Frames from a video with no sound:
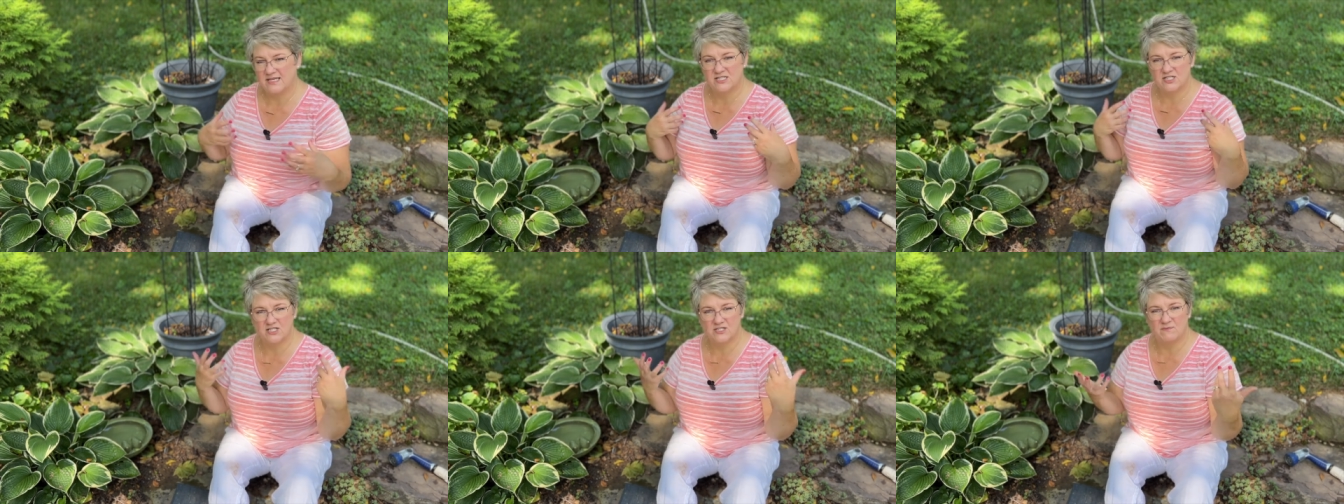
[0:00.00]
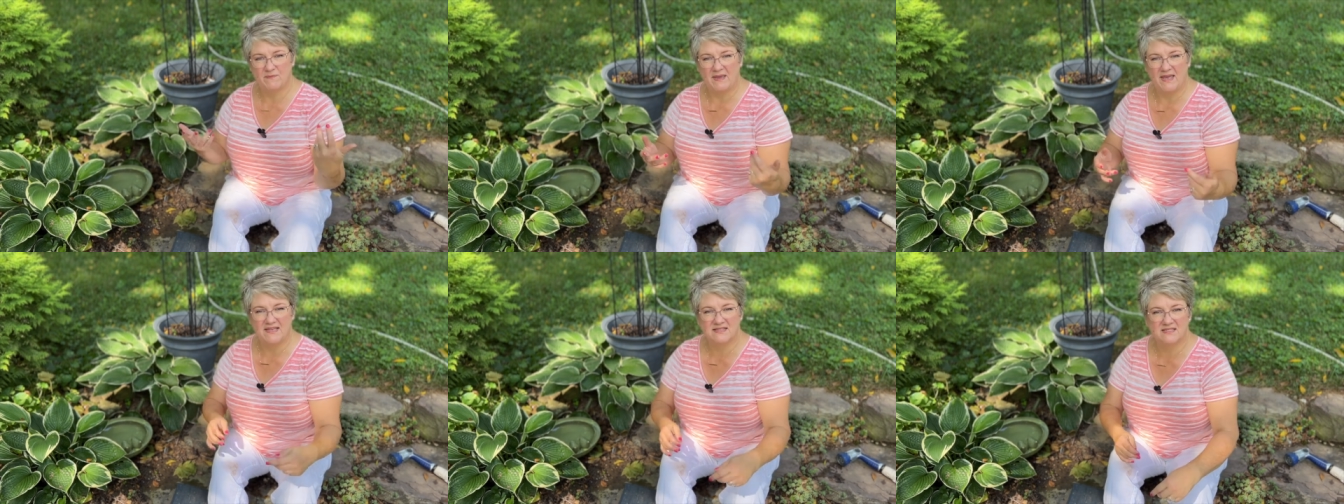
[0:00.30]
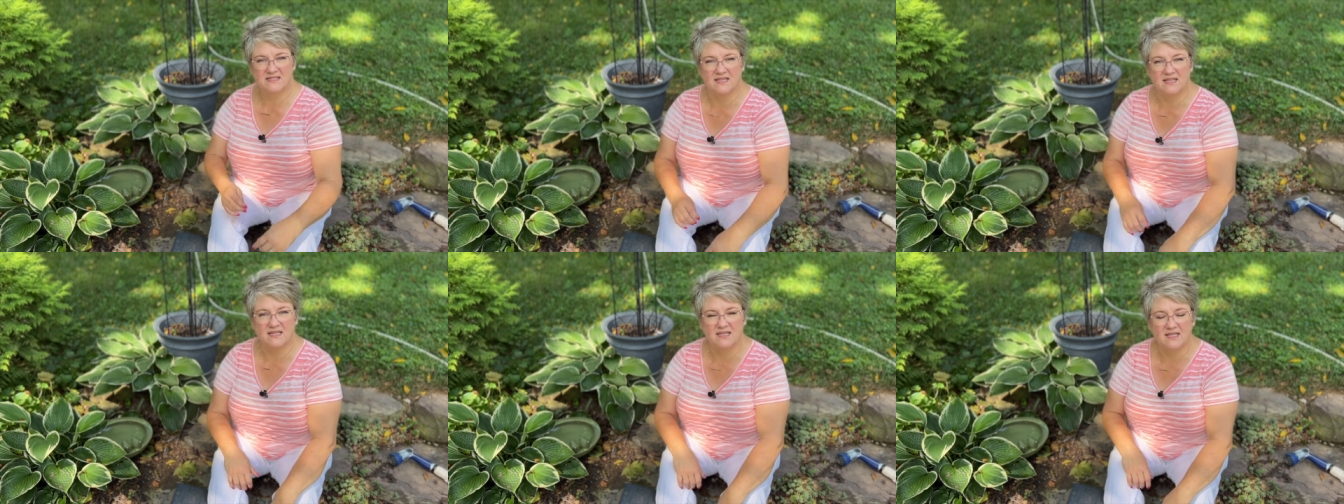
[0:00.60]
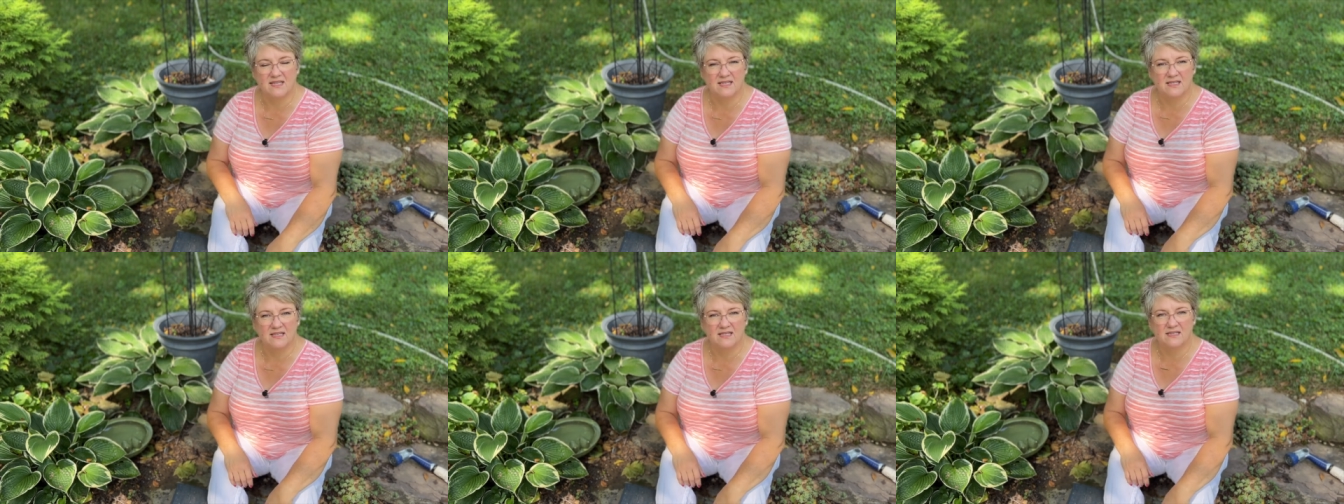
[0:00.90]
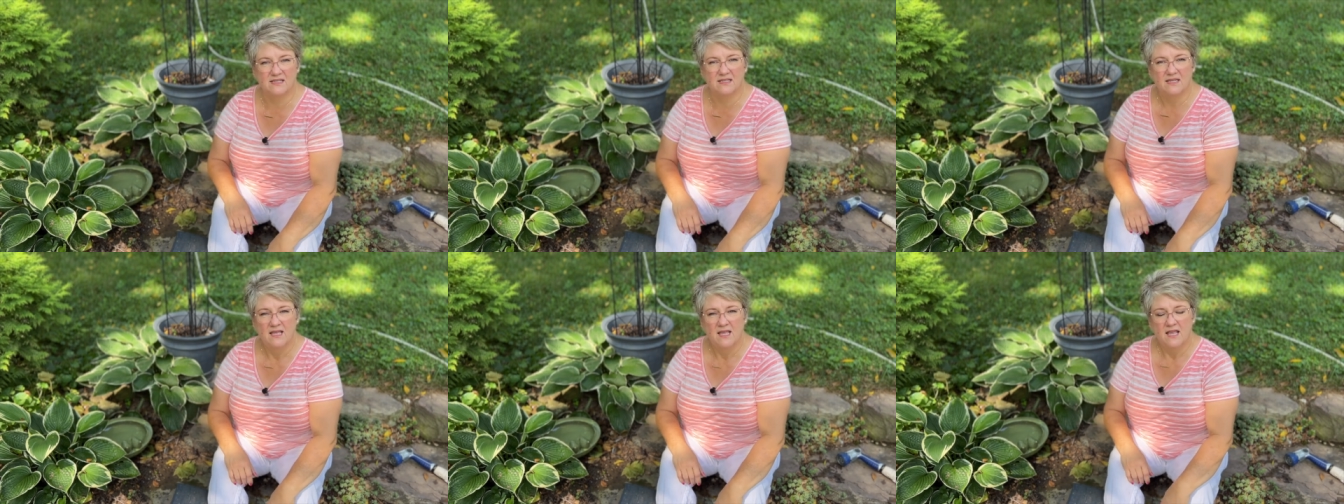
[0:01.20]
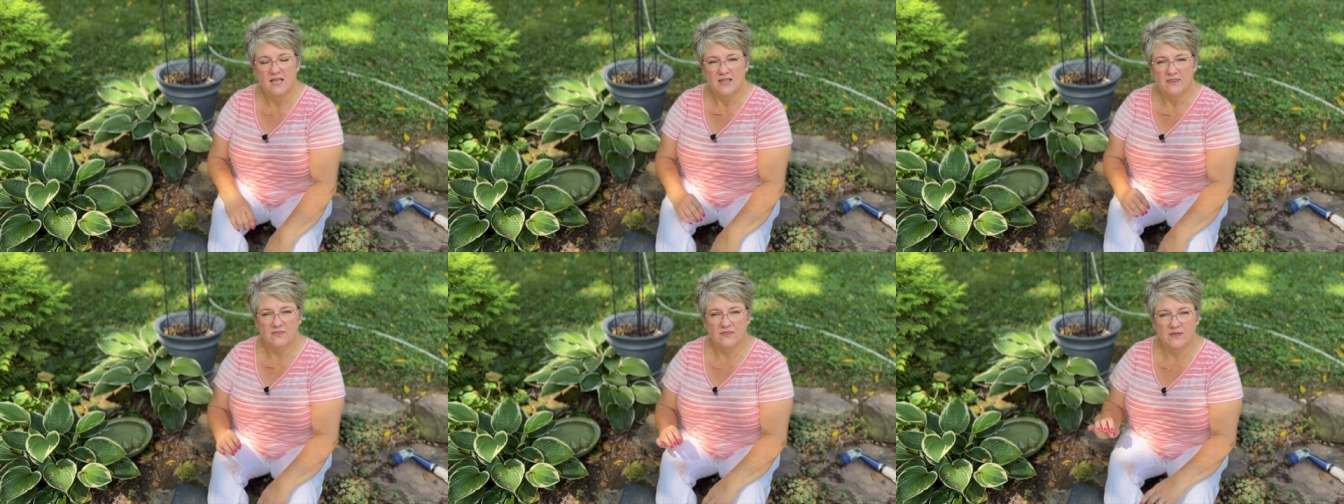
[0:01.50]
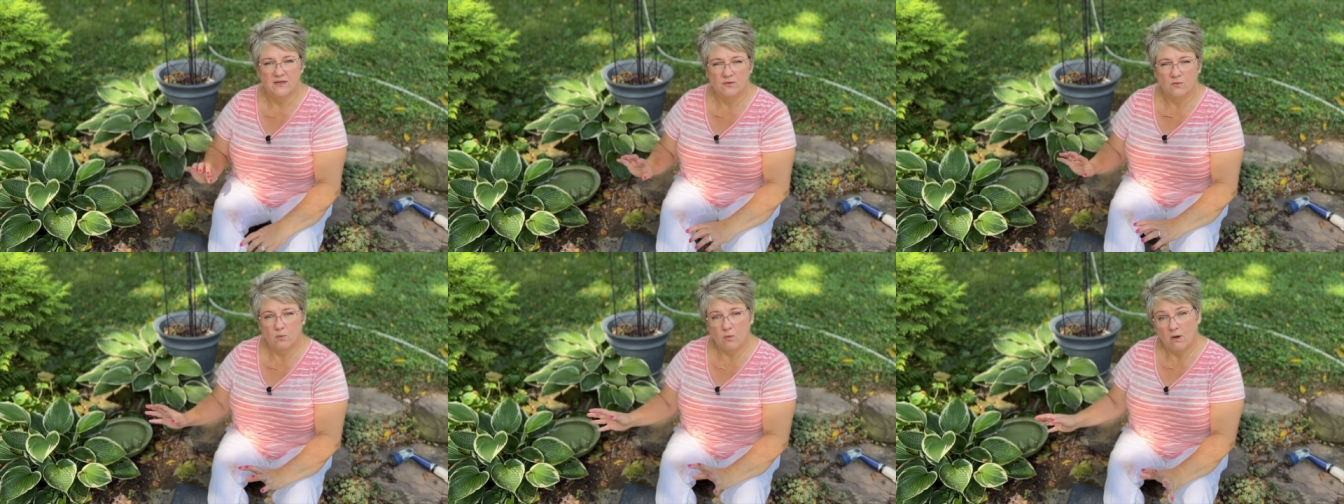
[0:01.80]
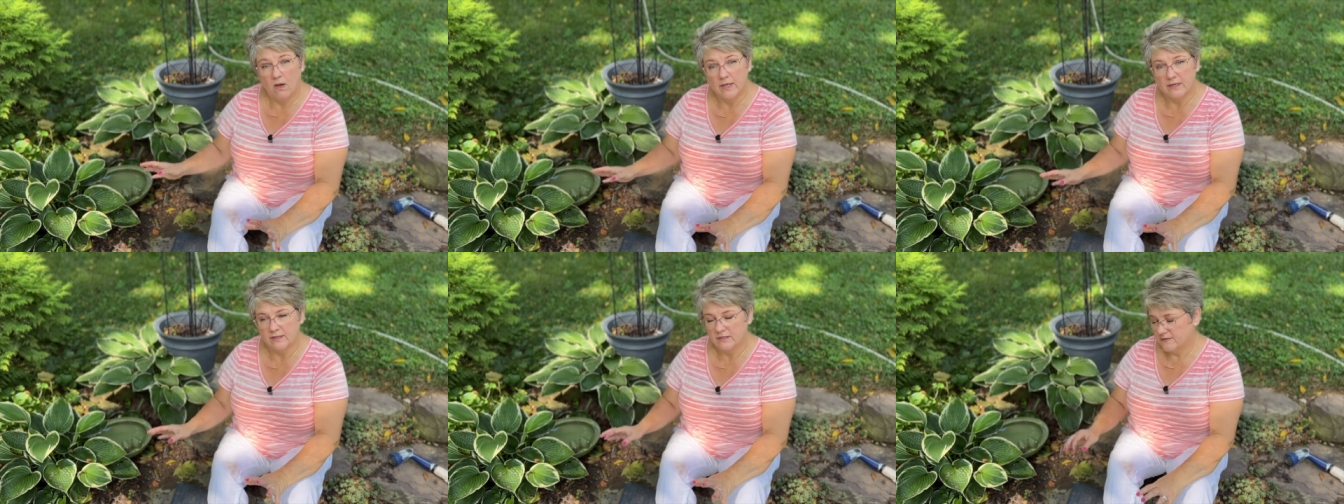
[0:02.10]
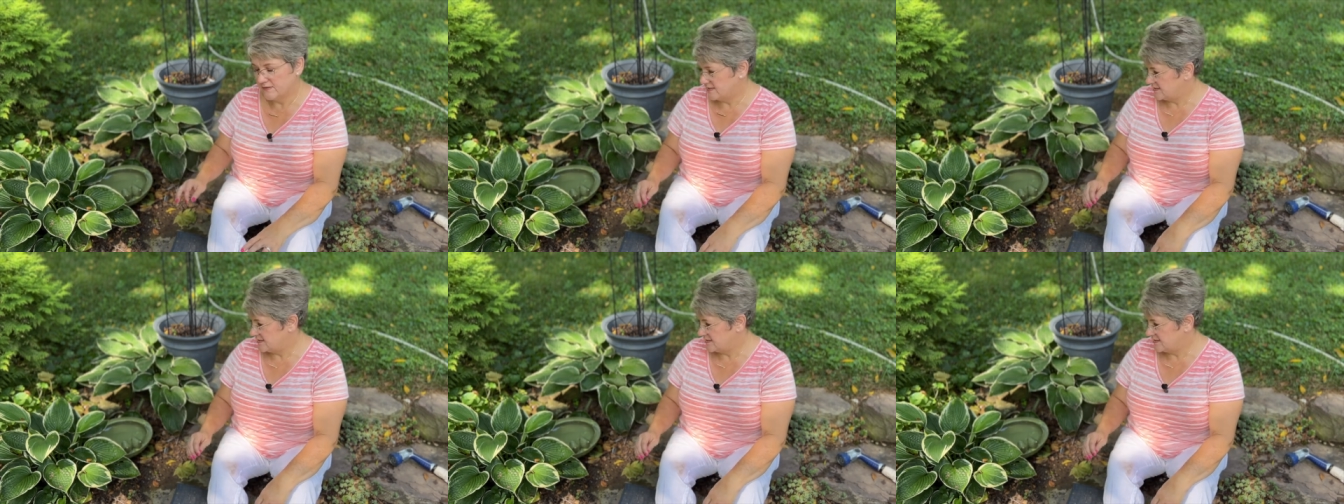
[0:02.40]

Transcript: and just basking in the water